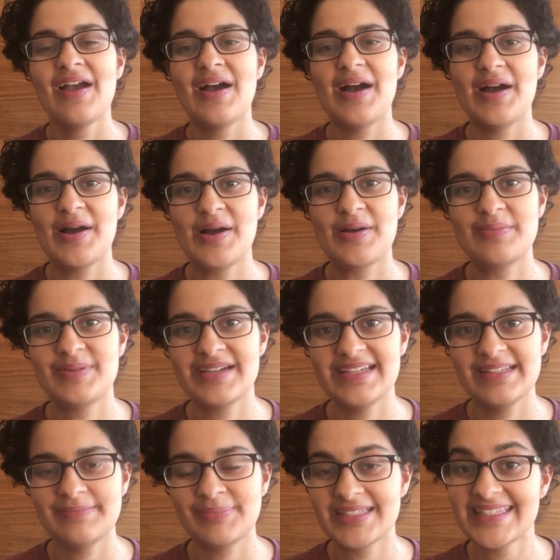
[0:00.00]

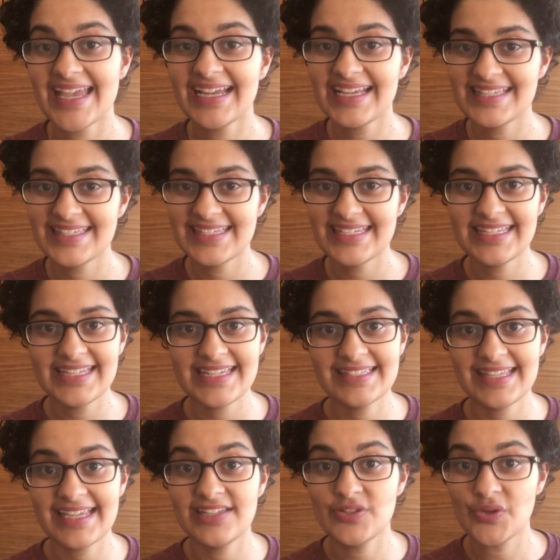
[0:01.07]
But Sarrasine is
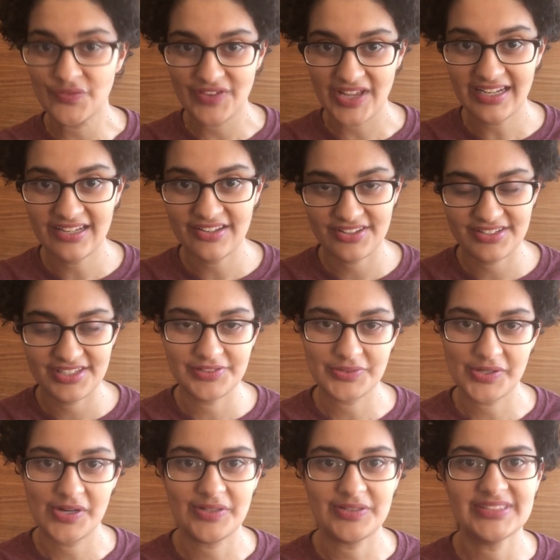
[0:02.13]
a novella that he
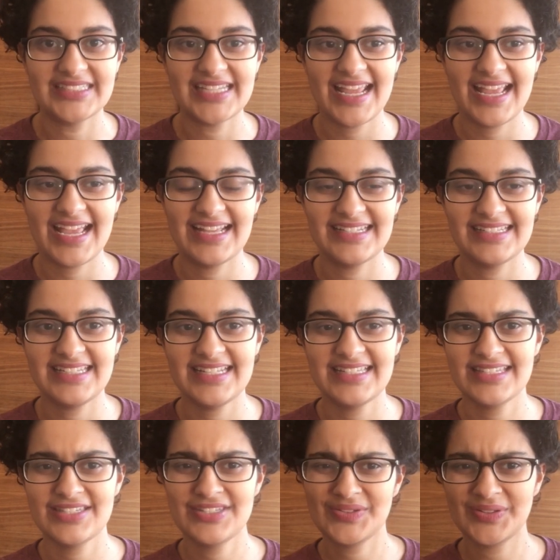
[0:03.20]
wrote, and it's
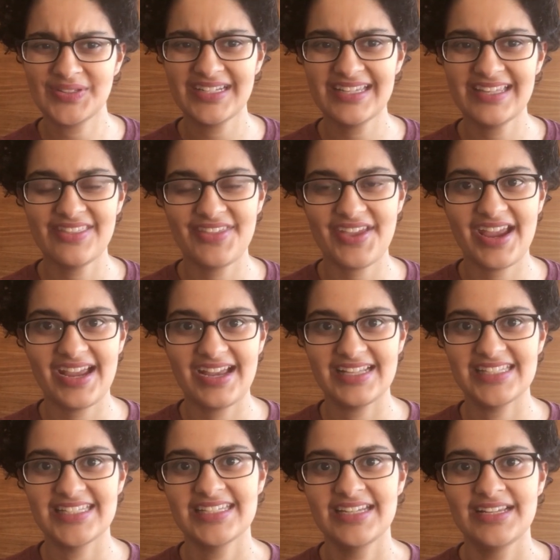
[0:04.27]
a story
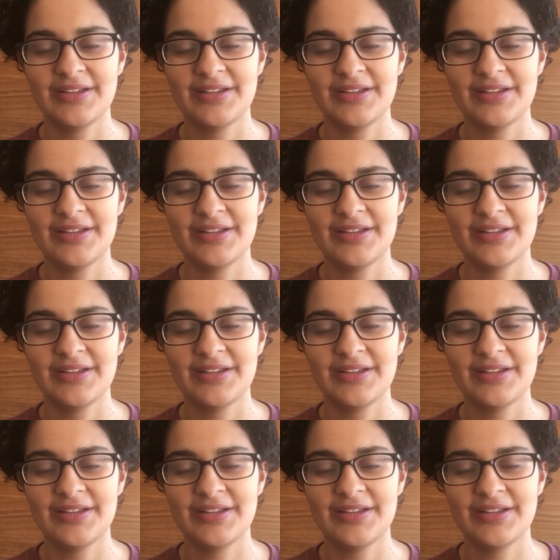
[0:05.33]
that